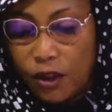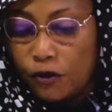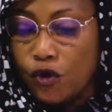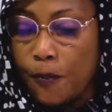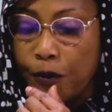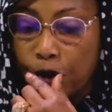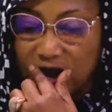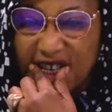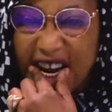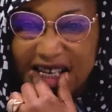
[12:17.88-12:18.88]
to
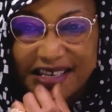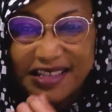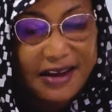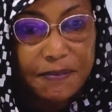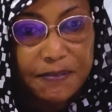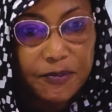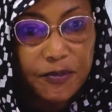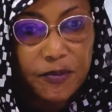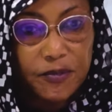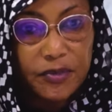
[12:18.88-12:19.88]
protect them,
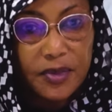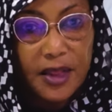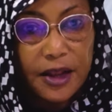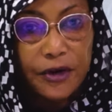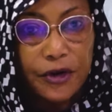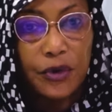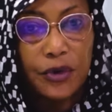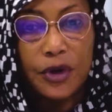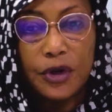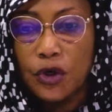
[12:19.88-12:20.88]

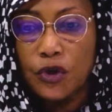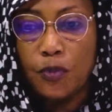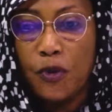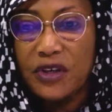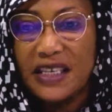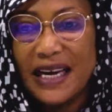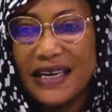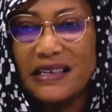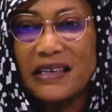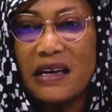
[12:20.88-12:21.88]
to
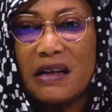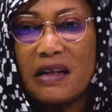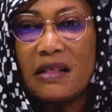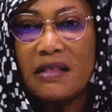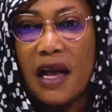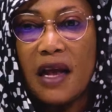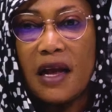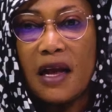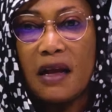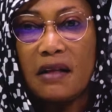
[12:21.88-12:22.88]
protect
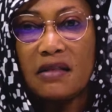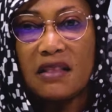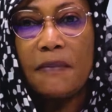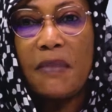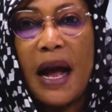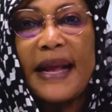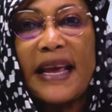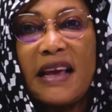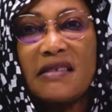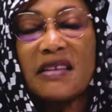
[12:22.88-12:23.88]
them
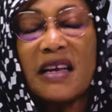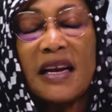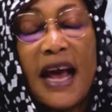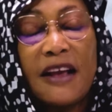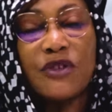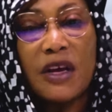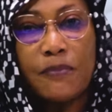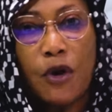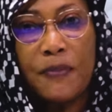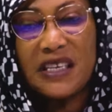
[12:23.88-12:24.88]
against lives and
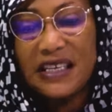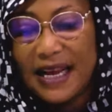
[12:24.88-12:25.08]
property